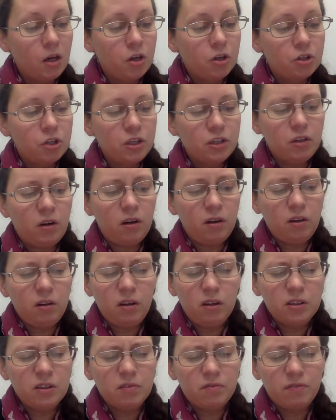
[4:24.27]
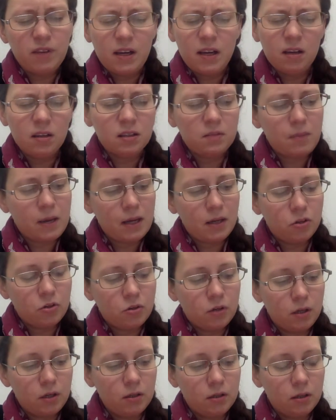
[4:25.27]
She's got a lot of fingers,
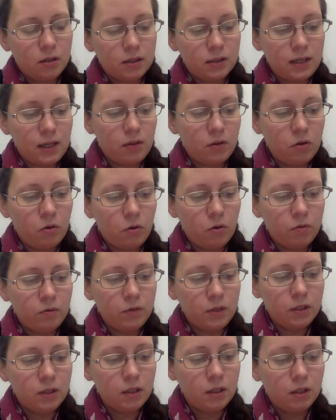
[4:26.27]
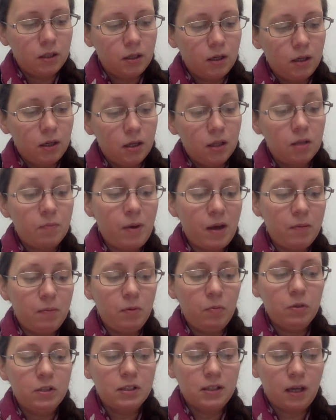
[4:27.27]
matron, said the orphan. The baby
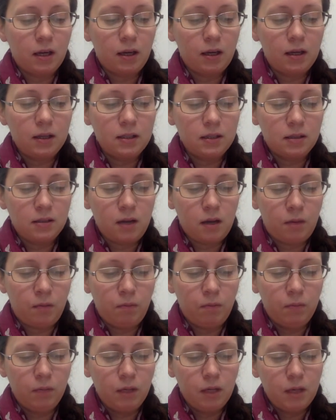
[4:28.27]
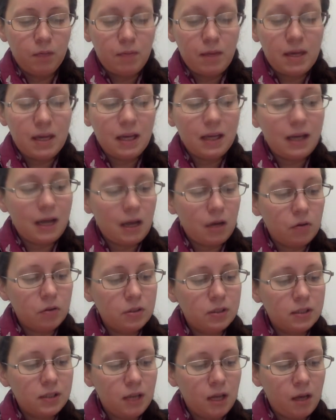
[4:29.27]
was sucking its thumb, making loud
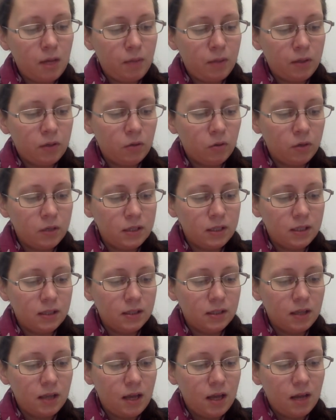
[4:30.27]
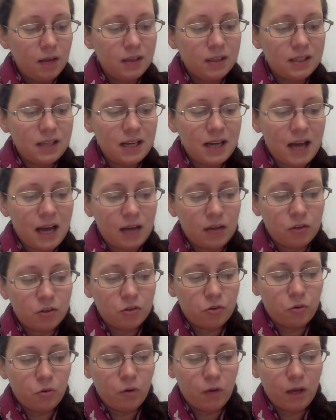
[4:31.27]
slurping noises that sent ants
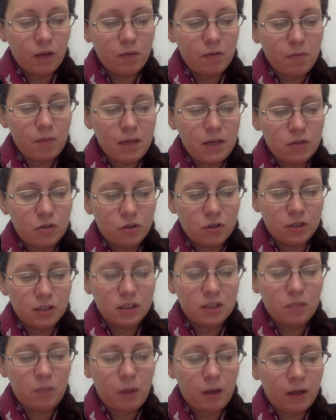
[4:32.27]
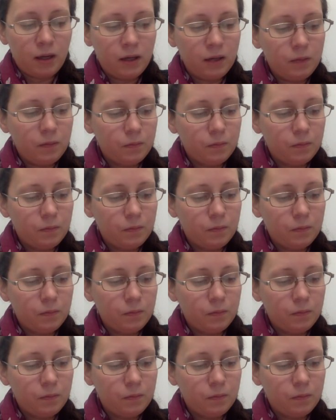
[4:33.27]
crawling up the matron's spine.